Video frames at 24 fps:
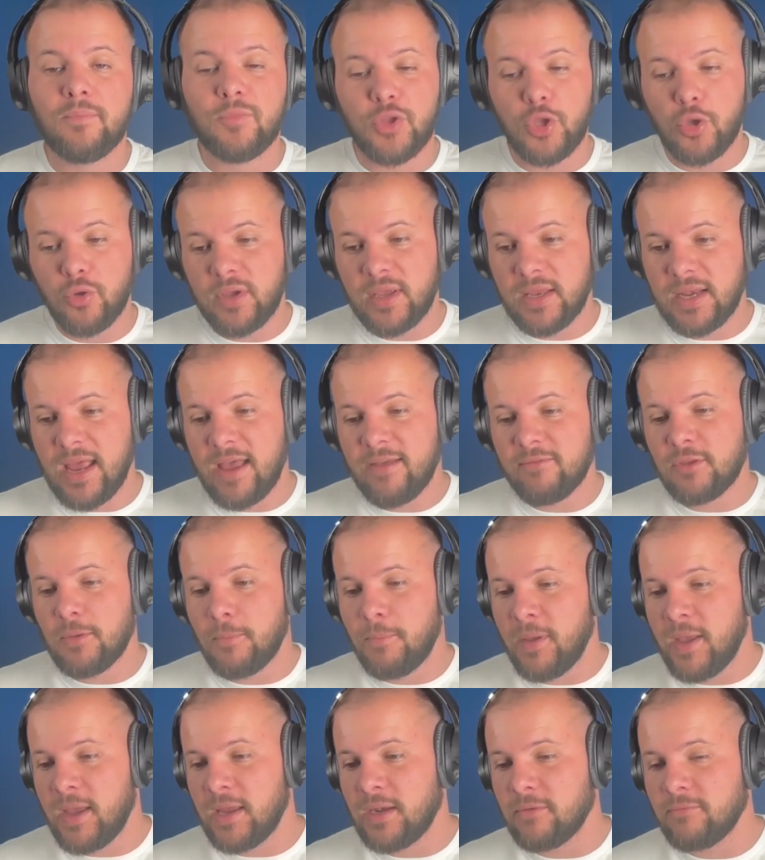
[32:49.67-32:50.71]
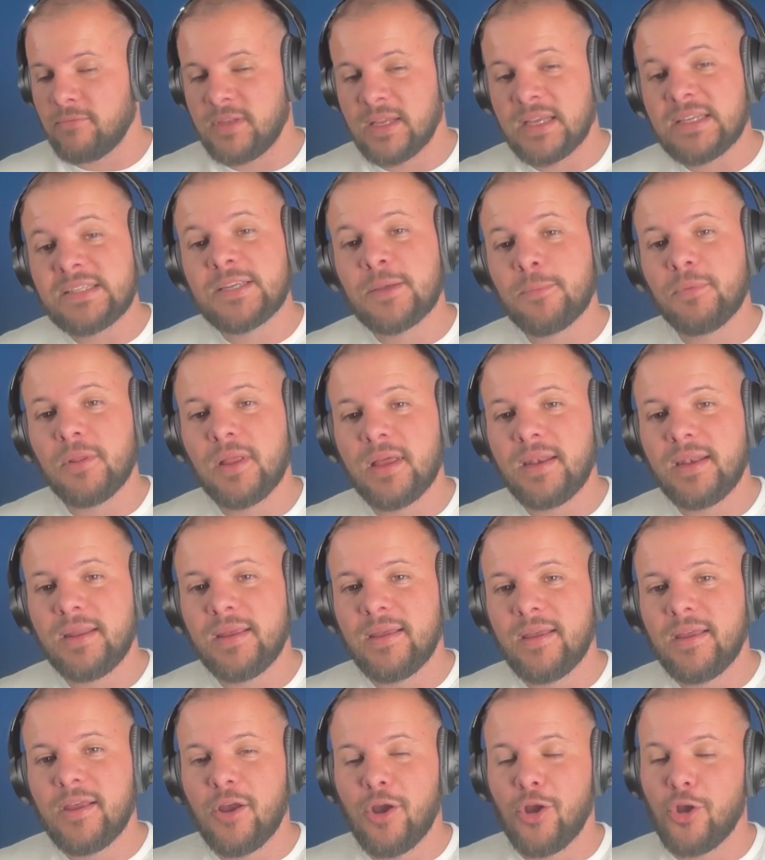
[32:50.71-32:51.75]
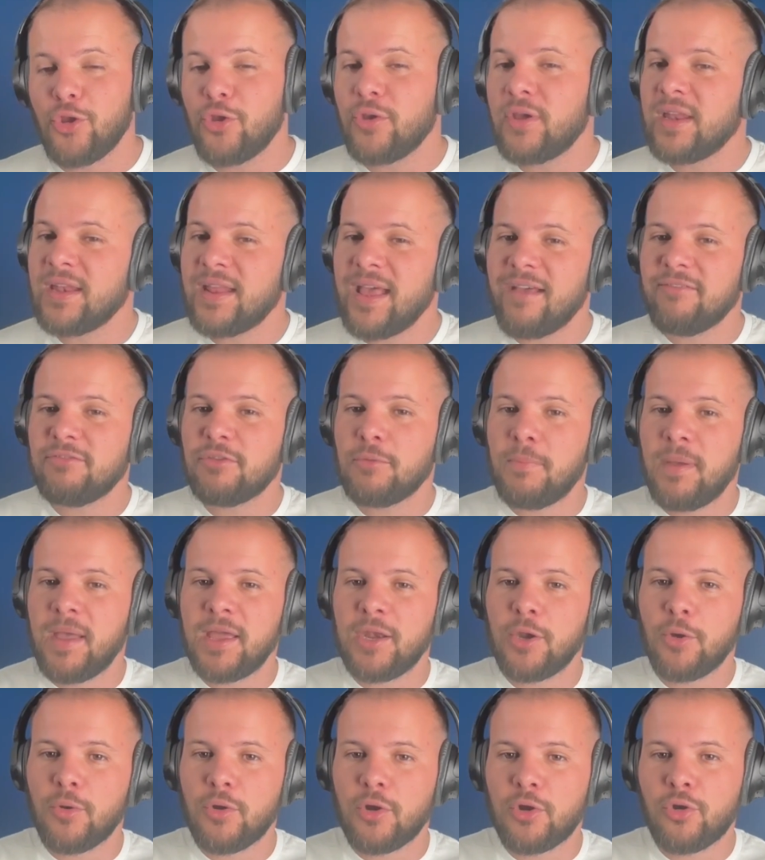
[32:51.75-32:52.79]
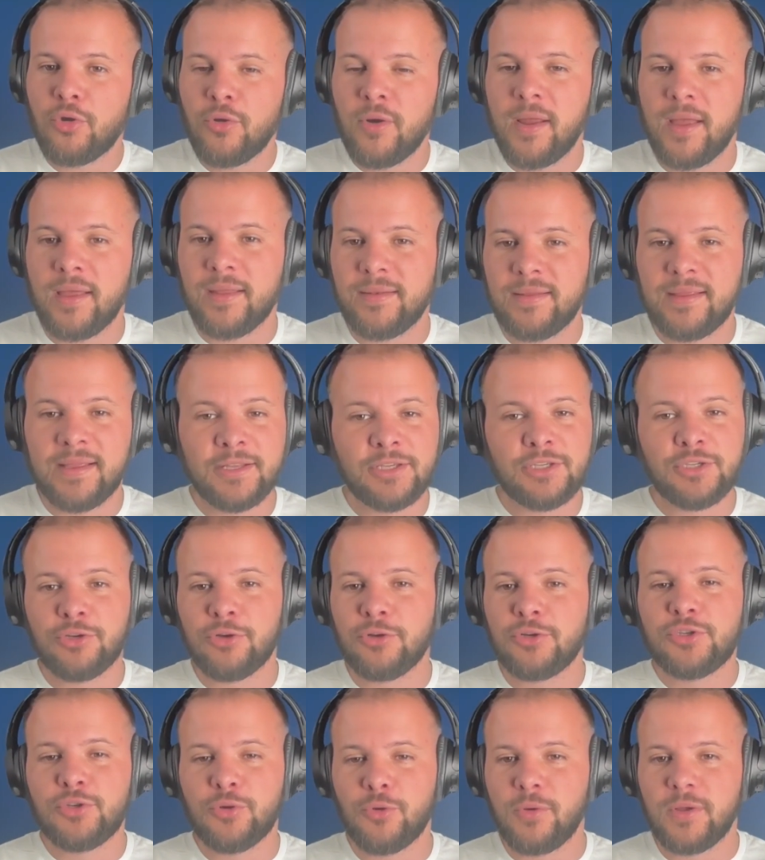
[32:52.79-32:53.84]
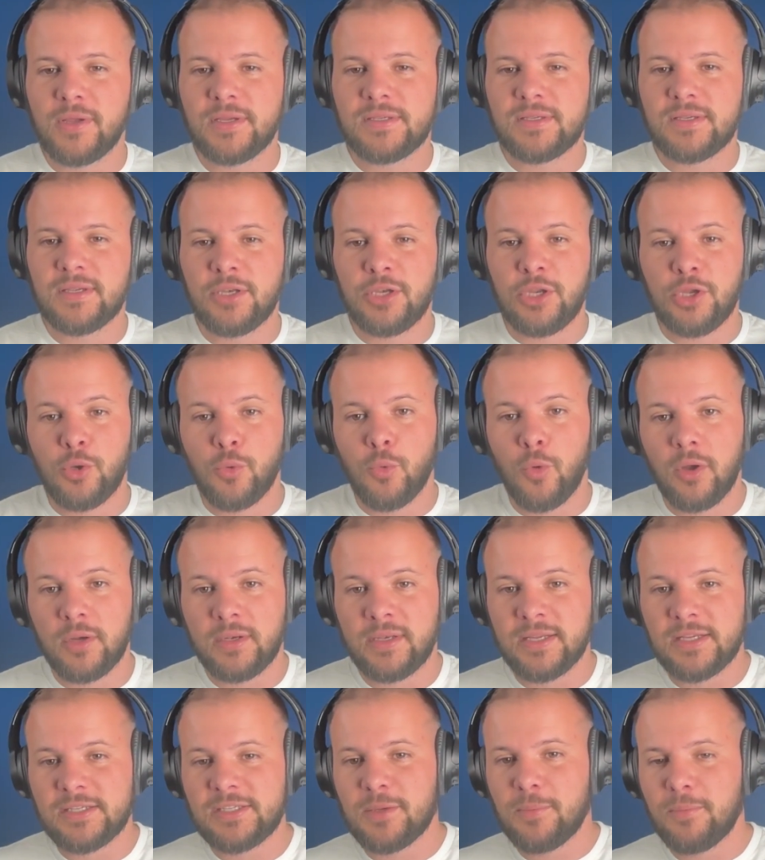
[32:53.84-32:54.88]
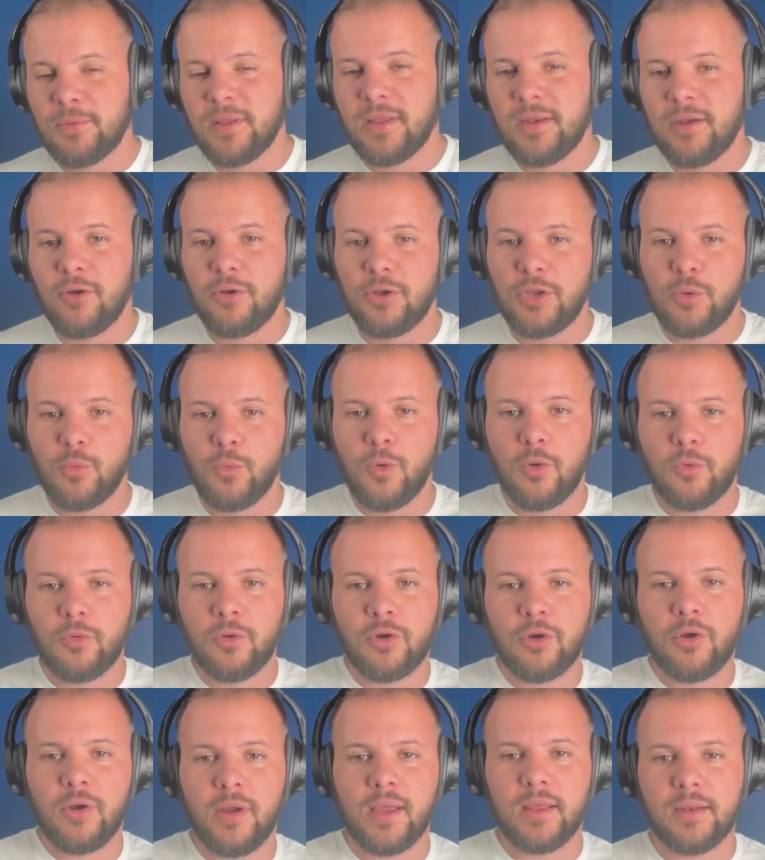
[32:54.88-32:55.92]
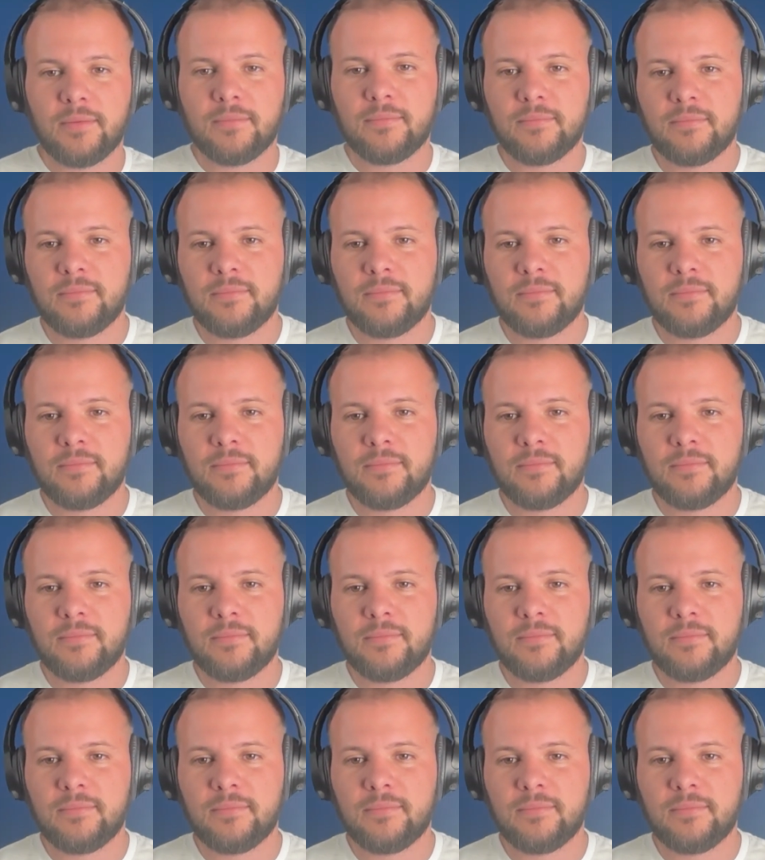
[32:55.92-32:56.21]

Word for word: You can have the pain of discipline or you can have the pain of regret. It's your choice. Do you want discipline or do you want regret?